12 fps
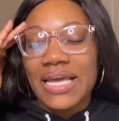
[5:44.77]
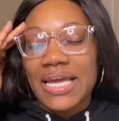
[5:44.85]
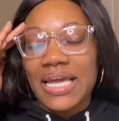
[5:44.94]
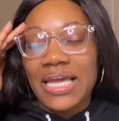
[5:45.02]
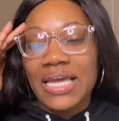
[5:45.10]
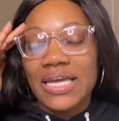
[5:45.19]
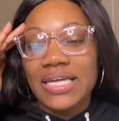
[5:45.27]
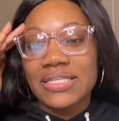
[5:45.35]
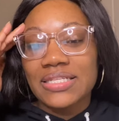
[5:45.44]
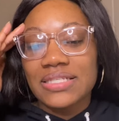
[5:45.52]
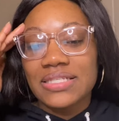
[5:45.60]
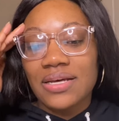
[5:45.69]

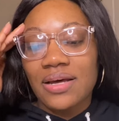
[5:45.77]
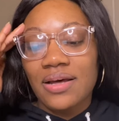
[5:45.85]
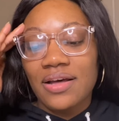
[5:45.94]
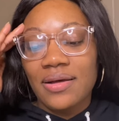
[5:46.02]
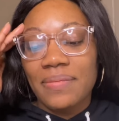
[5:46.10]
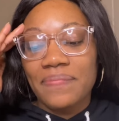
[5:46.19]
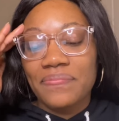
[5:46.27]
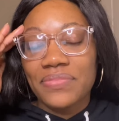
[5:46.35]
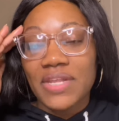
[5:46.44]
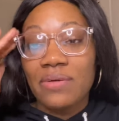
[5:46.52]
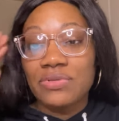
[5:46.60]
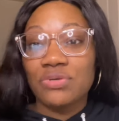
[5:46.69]
And um,
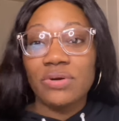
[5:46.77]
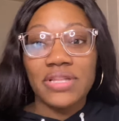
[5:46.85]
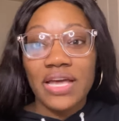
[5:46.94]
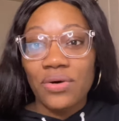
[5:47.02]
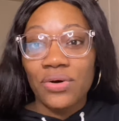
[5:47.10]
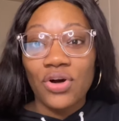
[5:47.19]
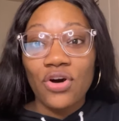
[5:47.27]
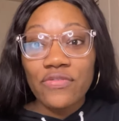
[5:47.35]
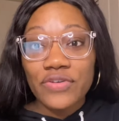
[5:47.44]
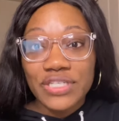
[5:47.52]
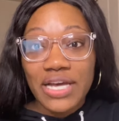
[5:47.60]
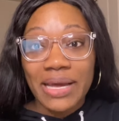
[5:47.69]
I was doing that on
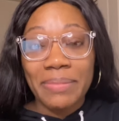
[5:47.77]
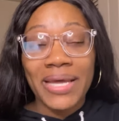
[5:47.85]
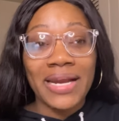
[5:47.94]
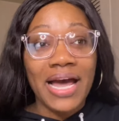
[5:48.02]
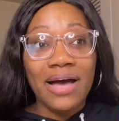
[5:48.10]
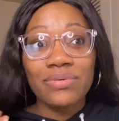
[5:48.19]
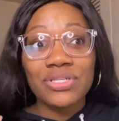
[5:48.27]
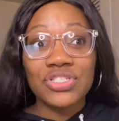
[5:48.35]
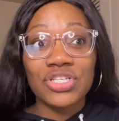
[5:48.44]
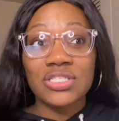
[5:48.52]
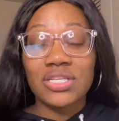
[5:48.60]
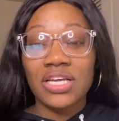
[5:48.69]
overtime and I was
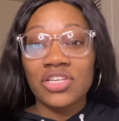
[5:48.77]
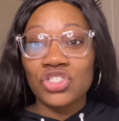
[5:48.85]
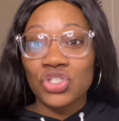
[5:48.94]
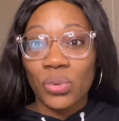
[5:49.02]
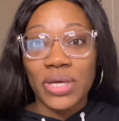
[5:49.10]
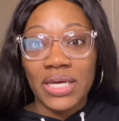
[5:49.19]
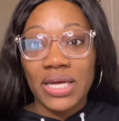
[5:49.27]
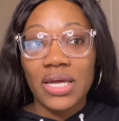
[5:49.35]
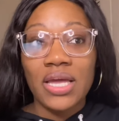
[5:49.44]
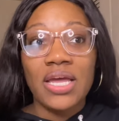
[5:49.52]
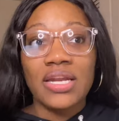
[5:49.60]
just enjoying it.